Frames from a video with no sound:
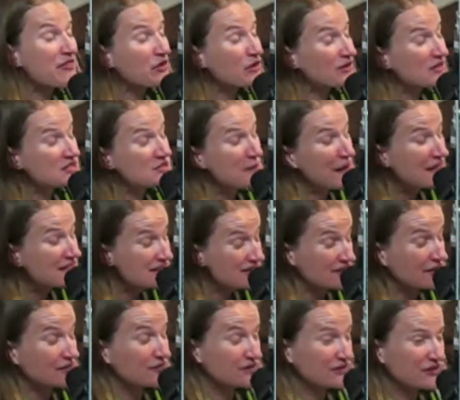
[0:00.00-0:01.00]
they're
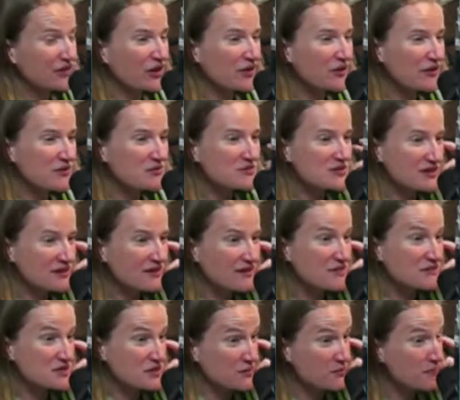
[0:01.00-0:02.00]
expensive. It
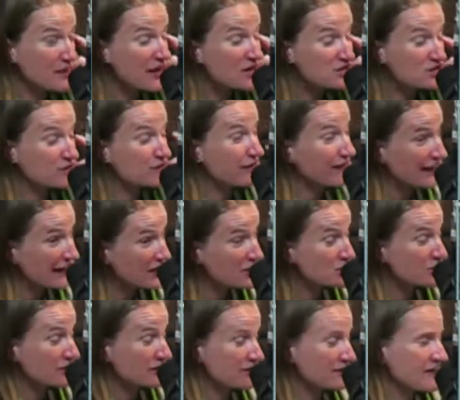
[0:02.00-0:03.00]
was a major
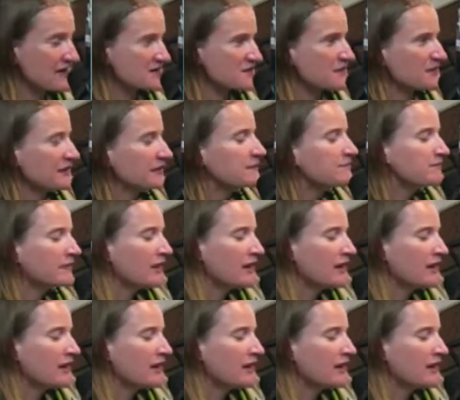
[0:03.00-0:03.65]
financial investment.